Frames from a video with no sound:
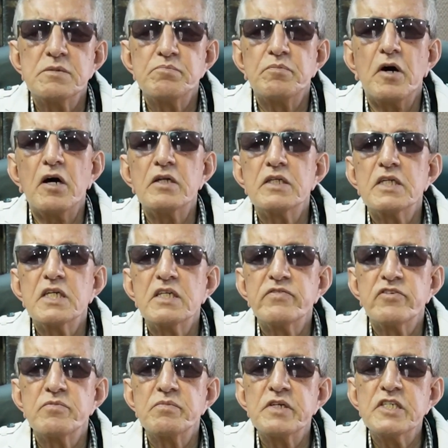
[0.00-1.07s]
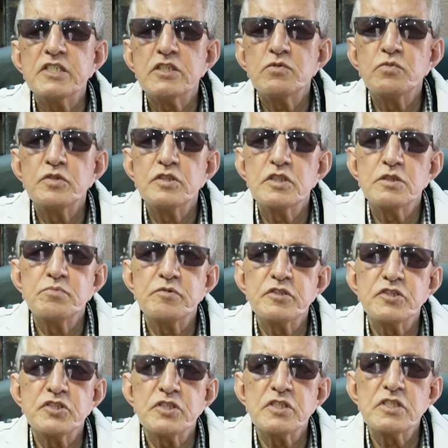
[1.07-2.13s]
imparting information which is
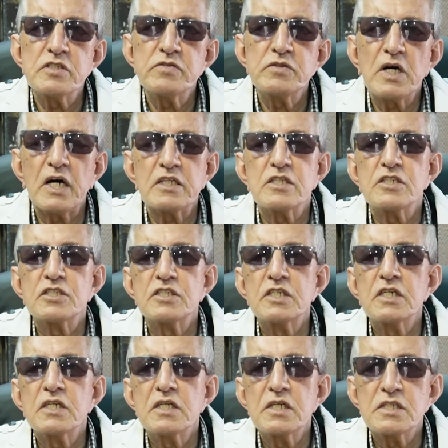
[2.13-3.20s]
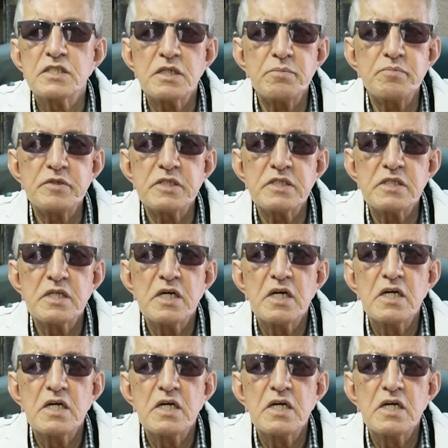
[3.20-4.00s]
preserved, are distinctly separate.